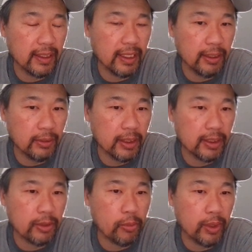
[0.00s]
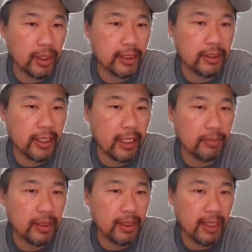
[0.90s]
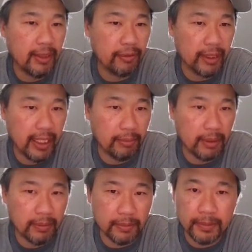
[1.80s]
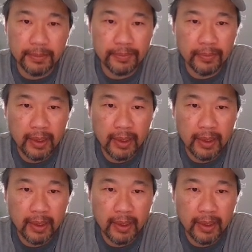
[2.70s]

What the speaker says: he was willing to help the everyday people.